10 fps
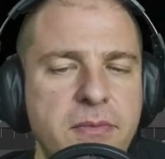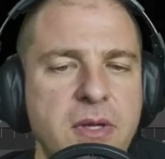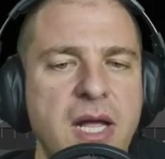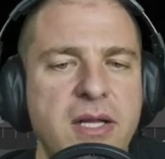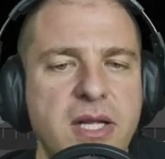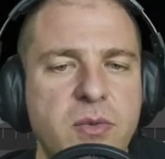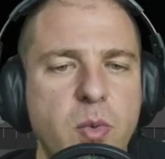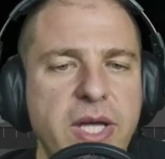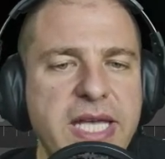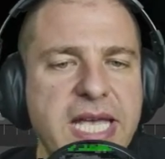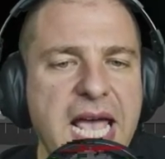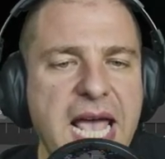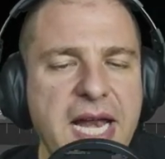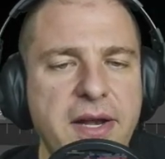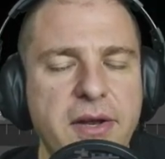that we
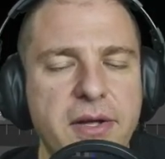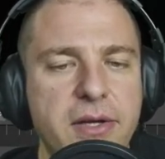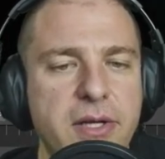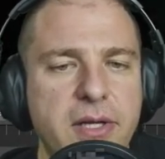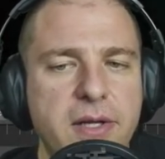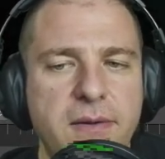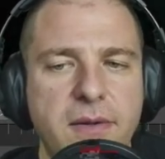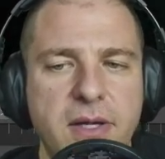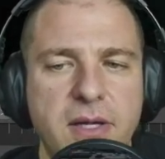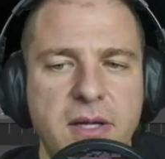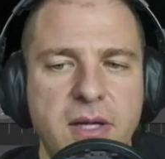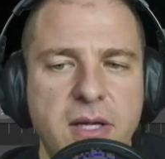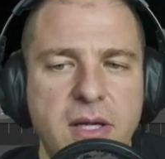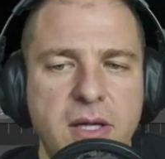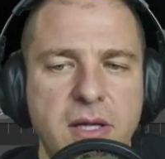can
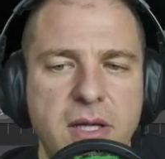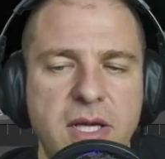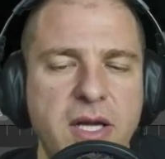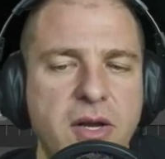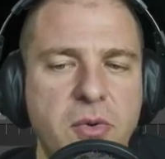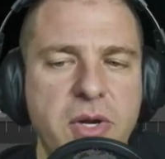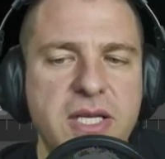increase or